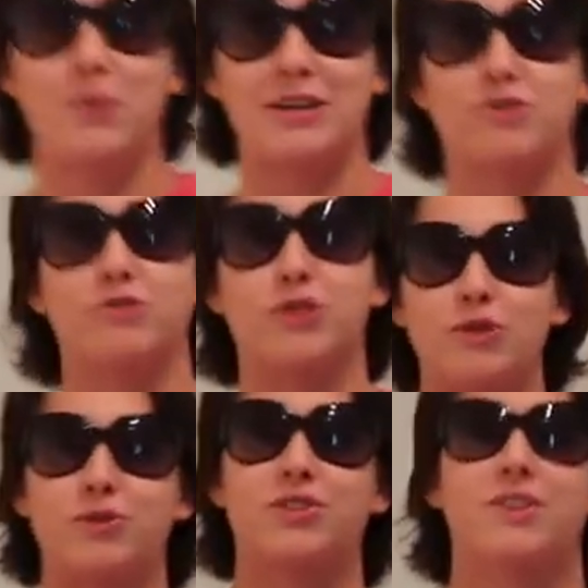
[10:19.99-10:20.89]
to
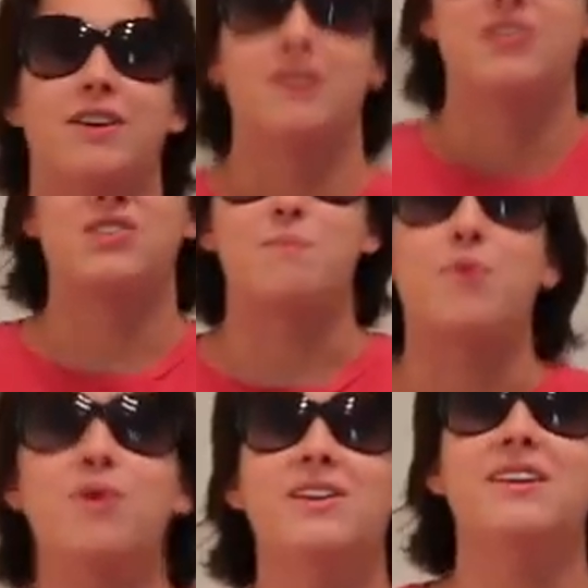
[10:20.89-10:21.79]
introduce
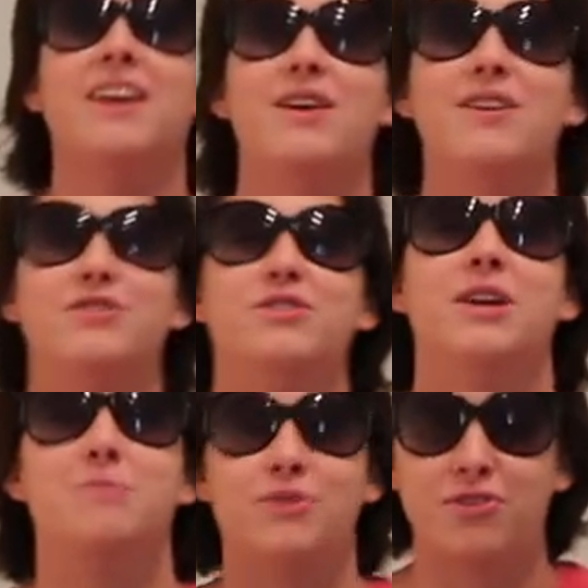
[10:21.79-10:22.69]
supporting character
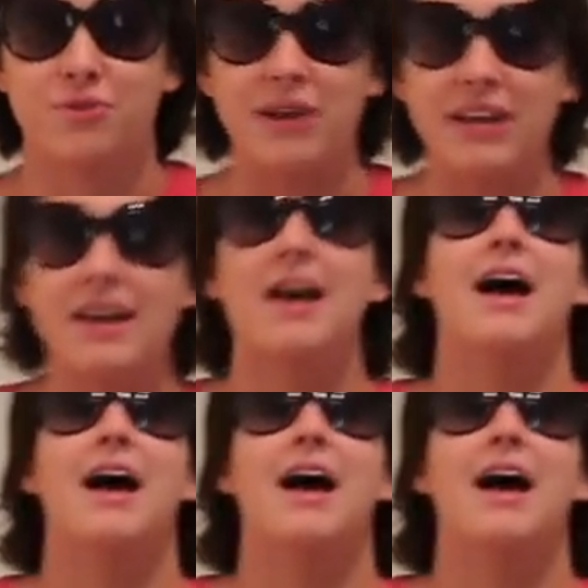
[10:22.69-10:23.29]
number three,